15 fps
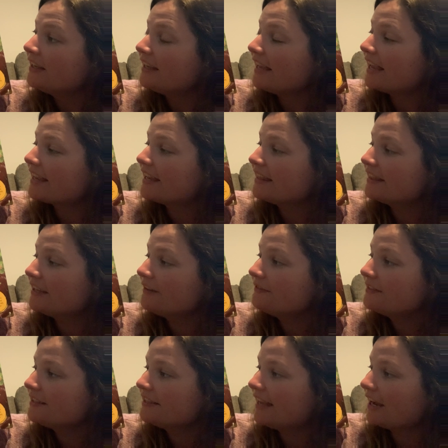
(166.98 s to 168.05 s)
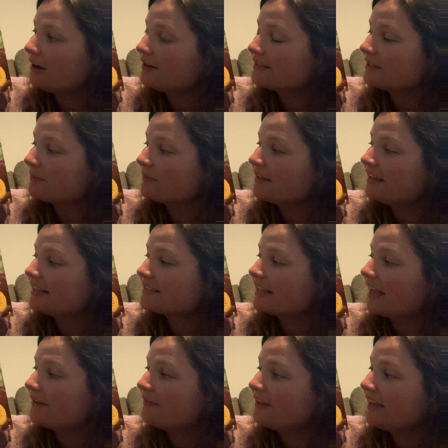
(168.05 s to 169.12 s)
It can lift and carry something as
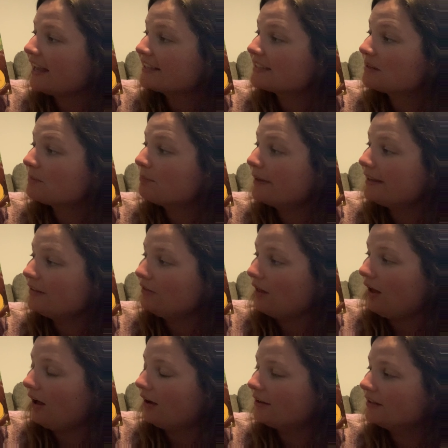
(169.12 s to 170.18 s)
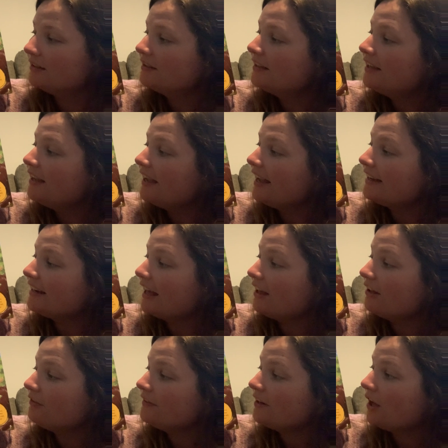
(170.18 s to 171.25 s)
heavy as a big log. An
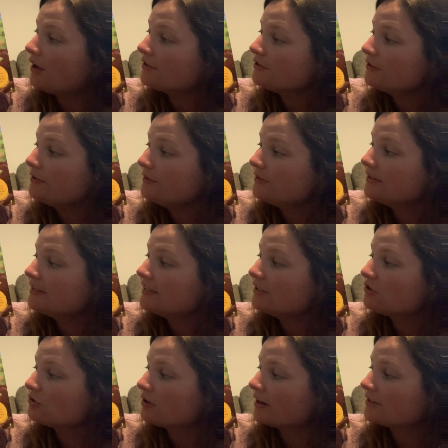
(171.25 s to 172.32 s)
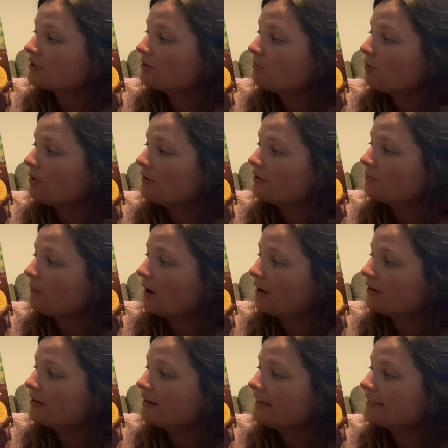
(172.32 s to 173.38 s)
elephant also uses its trunk to pull in
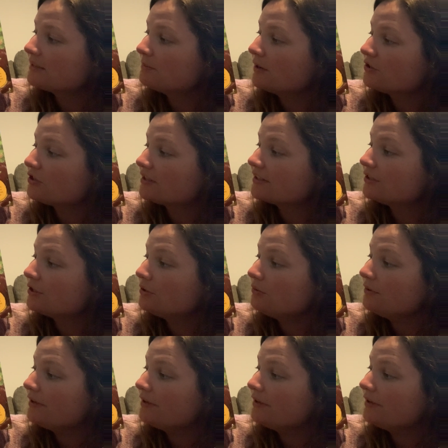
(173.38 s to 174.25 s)
water as much as 2